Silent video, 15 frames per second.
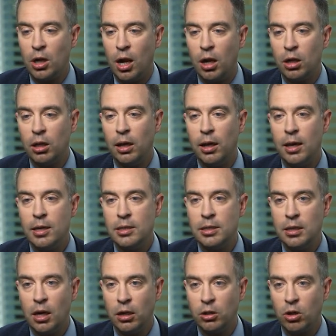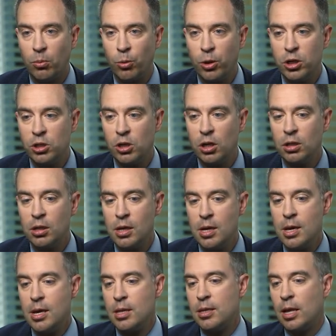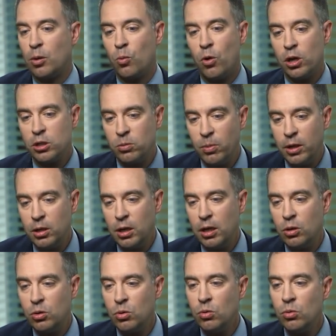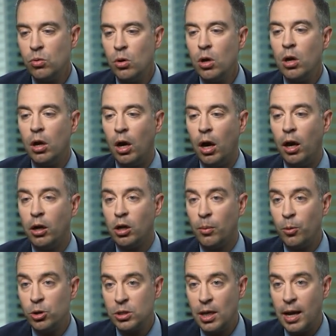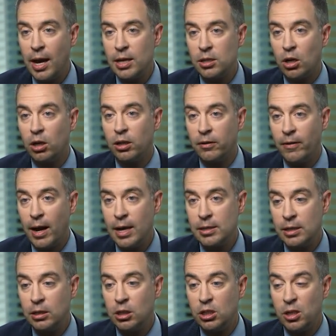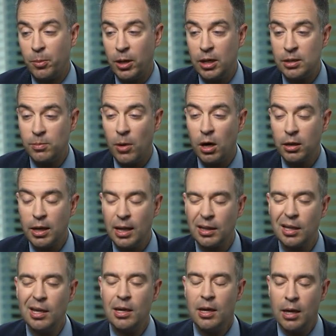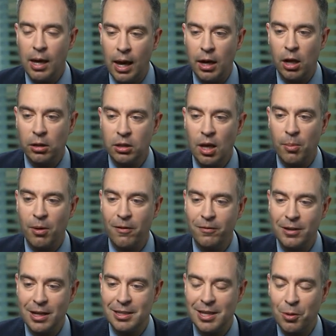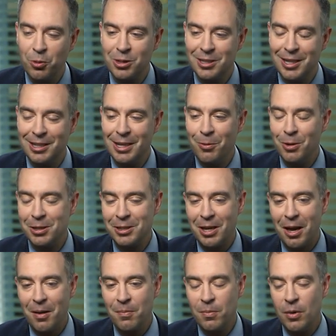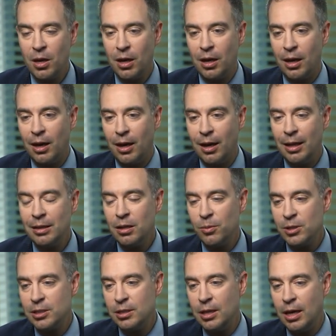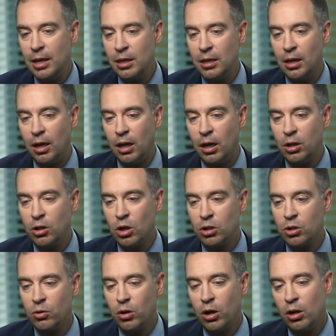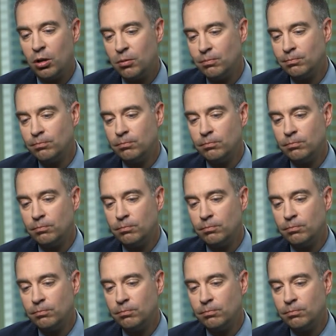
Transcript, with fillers: called Zeon Corporation, that was ready to commercialize our device in the Japanese market. And on top of this, I would say there is some interesting cultural